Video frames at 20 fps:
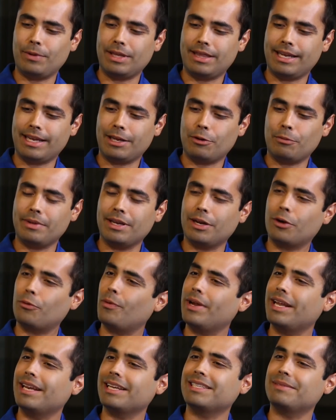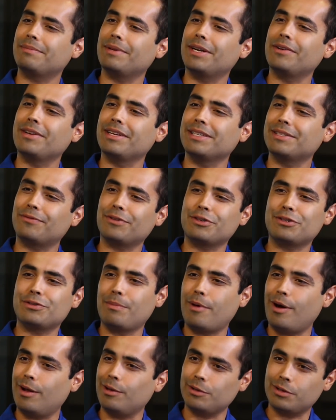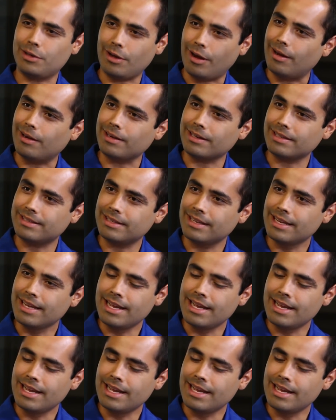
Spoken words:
We think it'll be a great experience for smaller dogs.